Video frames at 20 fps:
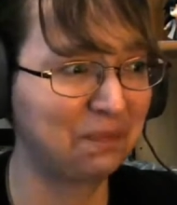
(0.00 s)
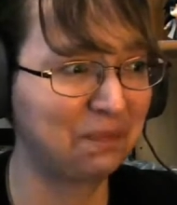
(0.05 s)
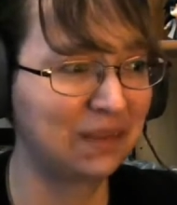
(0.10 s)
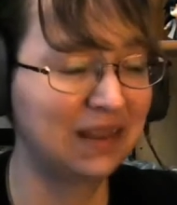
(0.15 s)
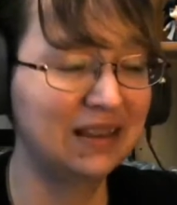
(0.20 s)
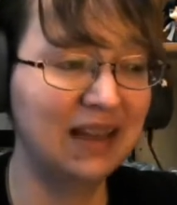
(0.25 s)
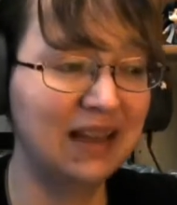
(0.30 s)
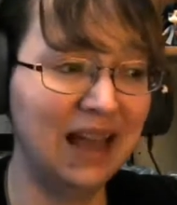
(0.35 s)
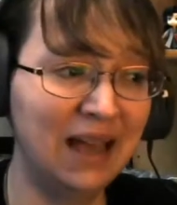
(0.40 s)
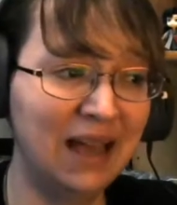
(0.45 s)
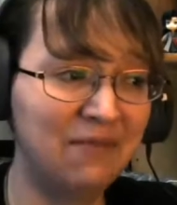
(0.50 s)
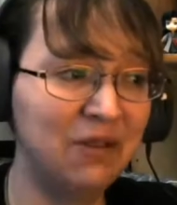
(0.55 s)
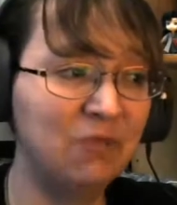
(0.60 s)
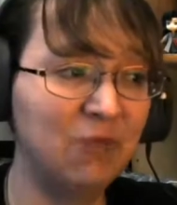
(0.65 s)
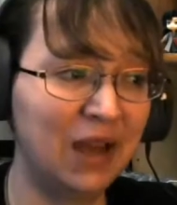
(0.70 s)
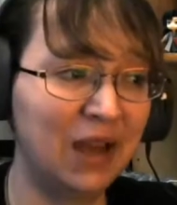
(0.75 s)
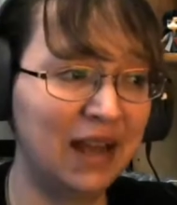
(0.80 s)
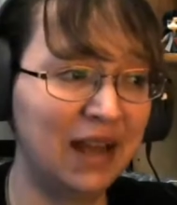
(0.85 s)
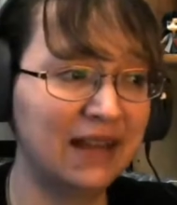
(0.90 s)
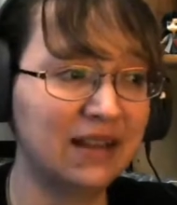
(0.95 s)
The heavy
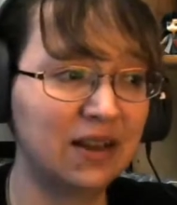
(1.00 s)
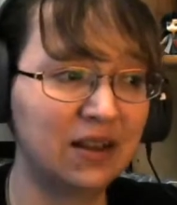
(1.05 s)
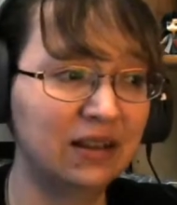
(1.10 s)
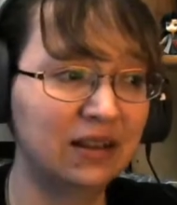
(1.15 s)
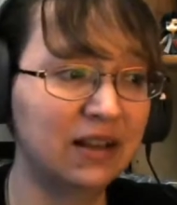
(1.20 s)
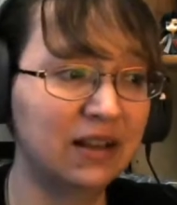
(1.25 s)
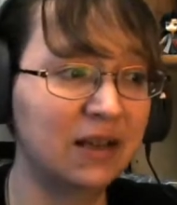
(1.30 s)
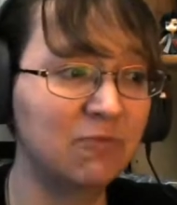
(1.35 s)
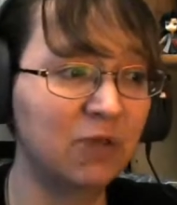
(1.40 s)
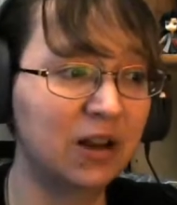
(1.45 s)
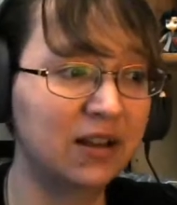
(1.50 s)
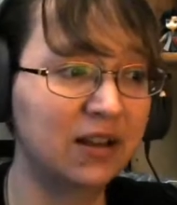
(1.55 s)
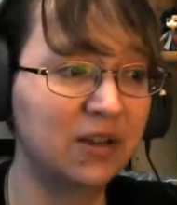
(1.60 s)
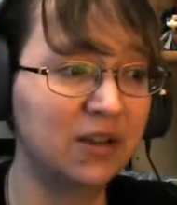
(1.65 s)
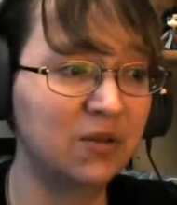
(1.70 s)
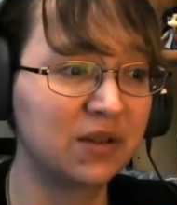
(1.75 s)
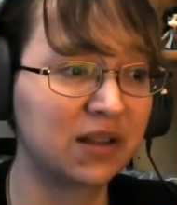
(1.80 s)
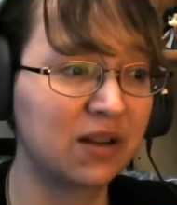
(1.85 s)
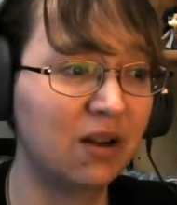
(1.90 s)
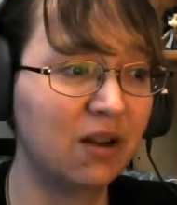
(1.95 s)
weight on Lin Wan
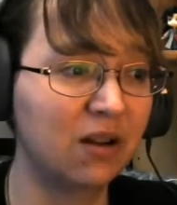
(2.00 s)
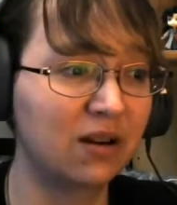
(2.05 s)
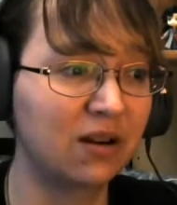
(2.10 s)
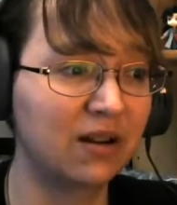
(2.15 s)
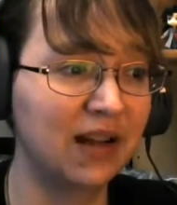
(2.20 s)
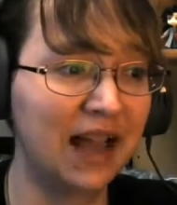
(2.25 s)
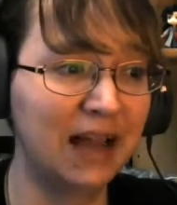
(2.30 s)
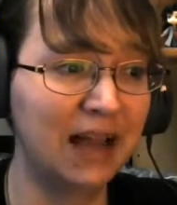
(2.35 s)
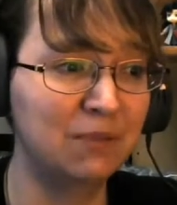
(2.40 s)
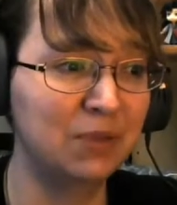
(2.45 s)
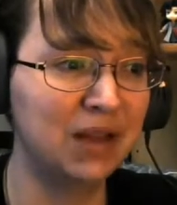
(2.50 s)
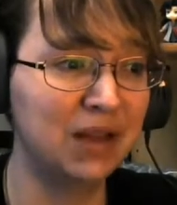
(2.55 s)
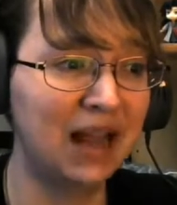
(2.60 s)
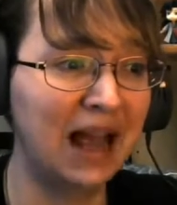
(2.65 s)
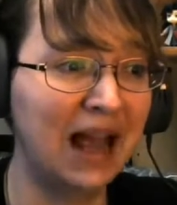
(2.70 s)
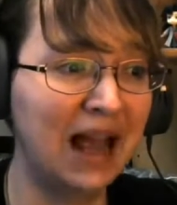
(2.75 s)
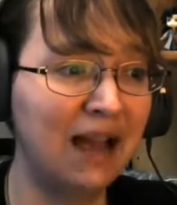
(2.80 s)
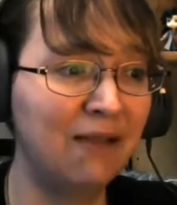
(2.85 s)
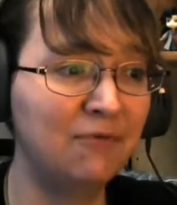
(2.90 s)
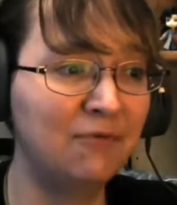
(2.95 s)
Yue's heart had been
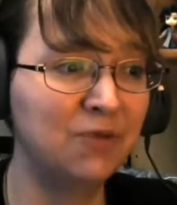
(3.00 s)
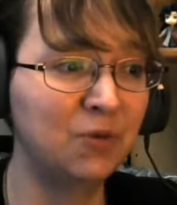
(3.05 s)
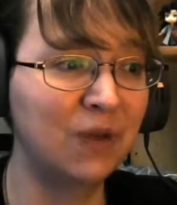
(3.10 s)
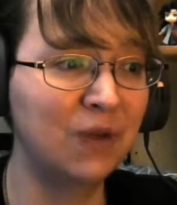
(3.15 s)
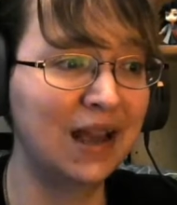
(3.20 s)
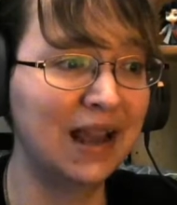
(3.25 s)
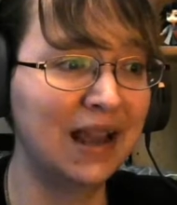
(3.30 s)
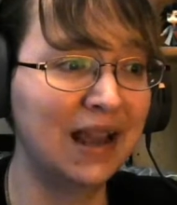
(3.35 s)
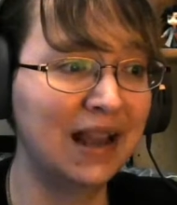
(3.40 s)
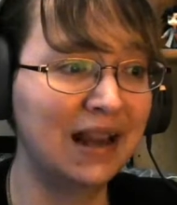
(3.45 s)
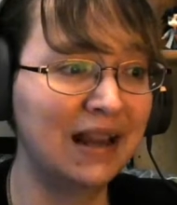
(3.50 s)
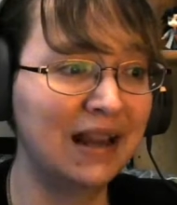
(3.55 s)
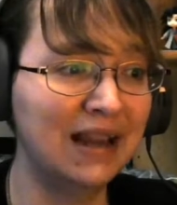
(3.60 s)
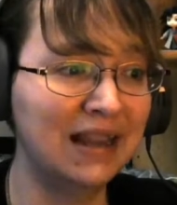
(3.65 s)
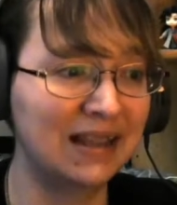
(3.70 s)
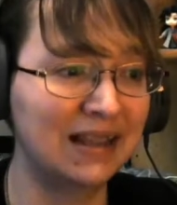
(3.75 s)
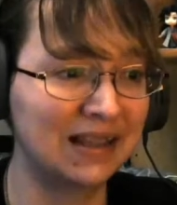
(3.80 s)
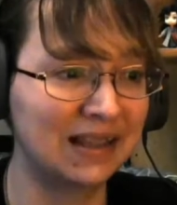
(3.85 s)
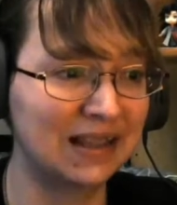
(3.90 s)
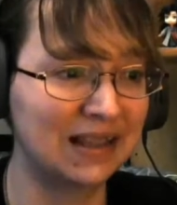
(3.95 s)
halved away in an
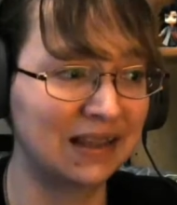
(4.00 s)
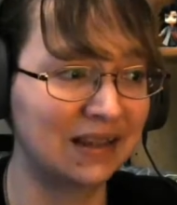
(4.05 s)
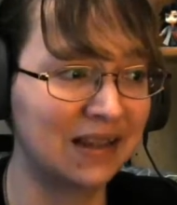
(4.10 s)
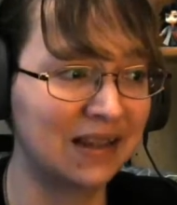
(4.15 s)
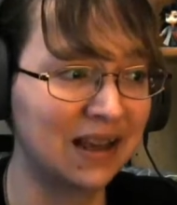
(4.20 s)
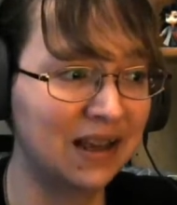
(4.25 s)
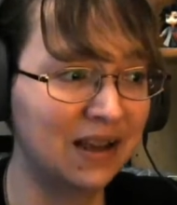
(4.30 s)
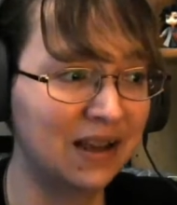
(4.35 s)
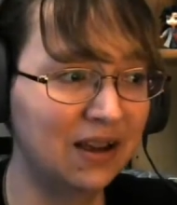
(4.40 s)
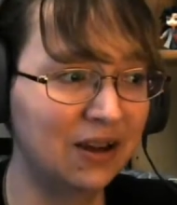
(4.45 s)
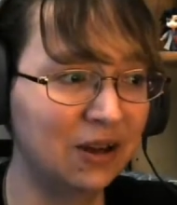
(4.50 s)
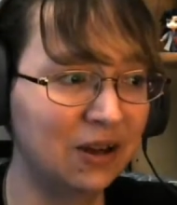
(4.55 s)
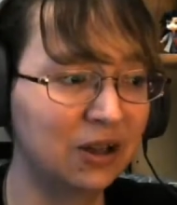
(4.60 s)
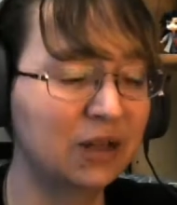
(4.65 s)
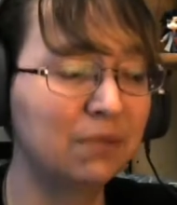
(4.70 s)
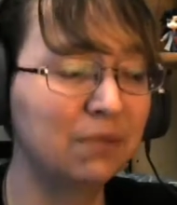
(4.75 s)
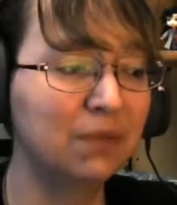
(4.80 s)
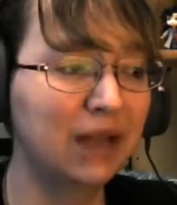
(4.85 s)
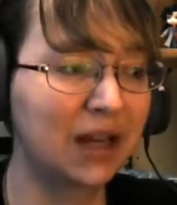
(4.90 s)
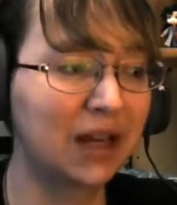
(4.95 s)
instant. Her
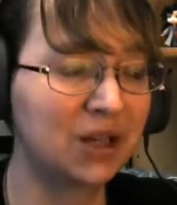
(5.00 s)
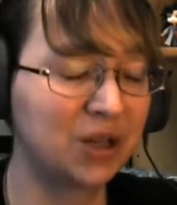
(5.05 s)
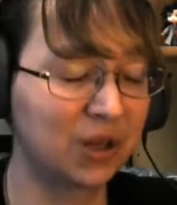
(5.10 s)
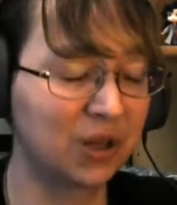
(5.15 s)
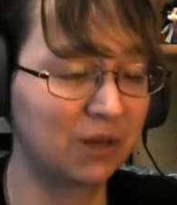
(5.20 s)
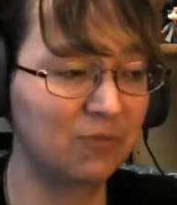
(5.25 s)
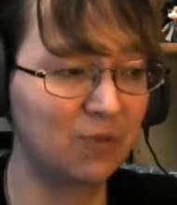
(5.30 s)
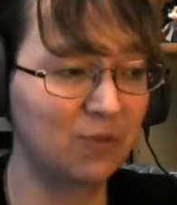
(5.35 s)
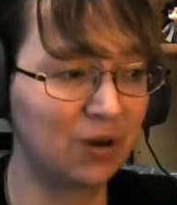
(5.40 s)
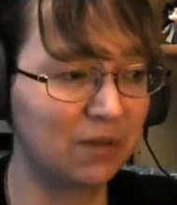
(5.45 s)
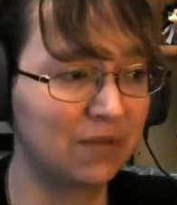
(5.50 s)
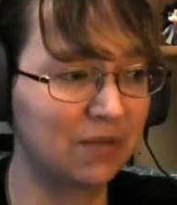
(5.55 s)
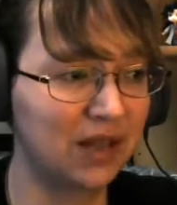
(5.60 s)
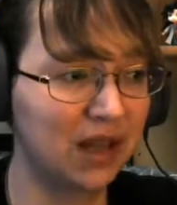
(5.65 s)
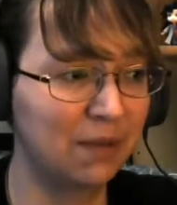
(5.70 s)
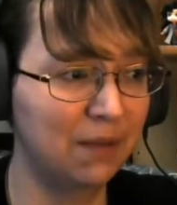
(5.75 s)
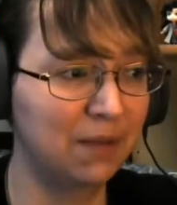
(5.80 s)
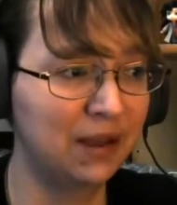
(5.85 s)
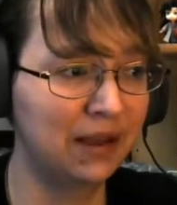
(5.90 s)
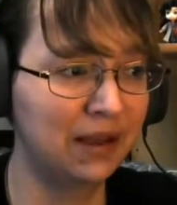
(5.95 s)
complexion warmed
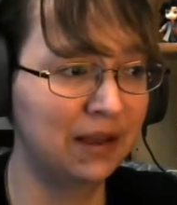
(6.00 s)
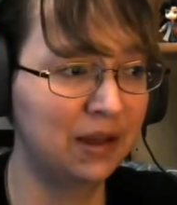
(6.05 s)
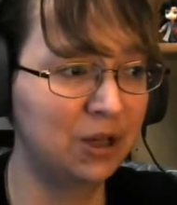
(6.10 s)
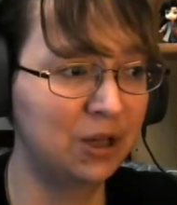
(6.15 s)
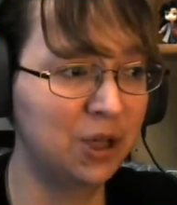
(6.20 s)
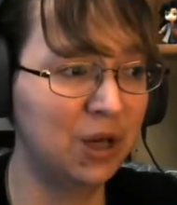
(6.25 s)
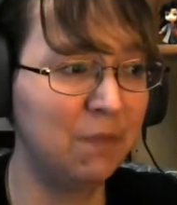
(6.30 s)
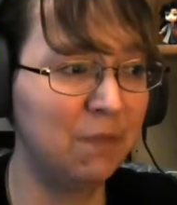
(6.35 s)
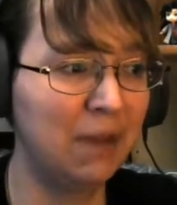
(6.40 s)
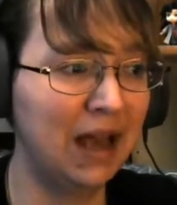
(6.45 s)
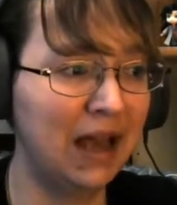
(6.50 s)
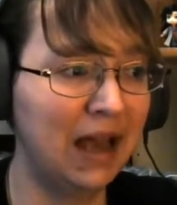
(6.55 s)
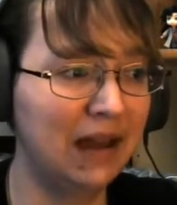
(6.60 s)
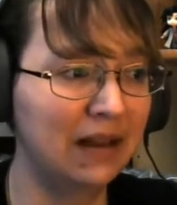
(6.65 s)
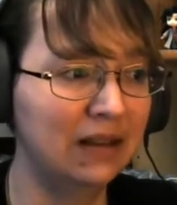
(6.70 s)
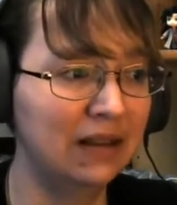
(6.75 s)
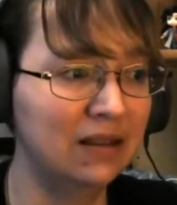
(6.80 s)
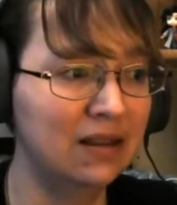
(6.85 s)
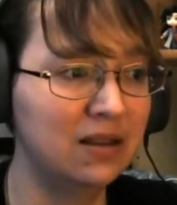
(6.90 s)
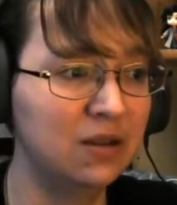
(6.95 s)
up. She
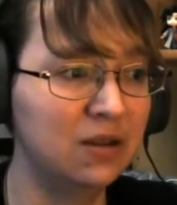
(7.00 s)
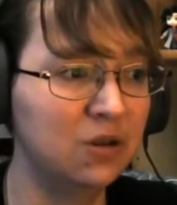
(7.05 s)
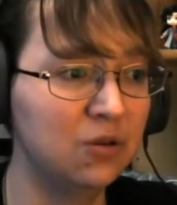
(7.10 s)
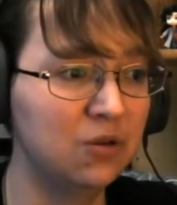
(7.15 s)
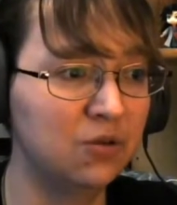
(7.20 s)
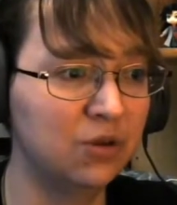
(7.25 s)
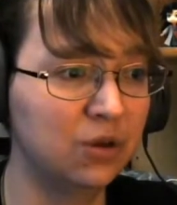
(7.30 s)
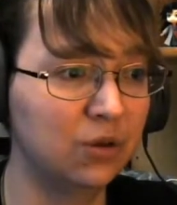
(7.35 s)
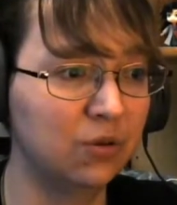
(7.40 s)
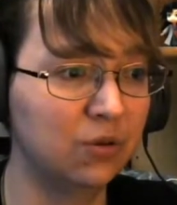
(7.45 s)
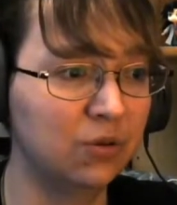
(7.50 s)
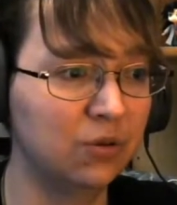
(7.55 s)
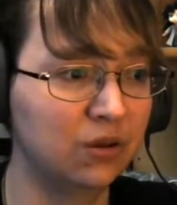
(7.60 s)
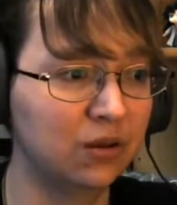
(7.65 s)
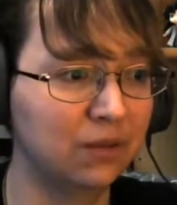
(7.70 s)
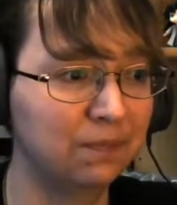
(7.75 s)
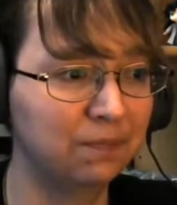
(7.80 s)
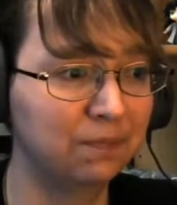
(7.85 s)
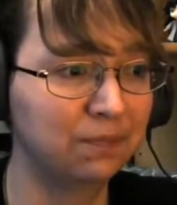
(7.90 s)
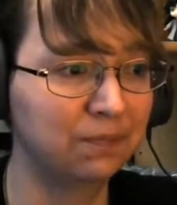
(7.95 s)
patted Lin Yu's shoulder.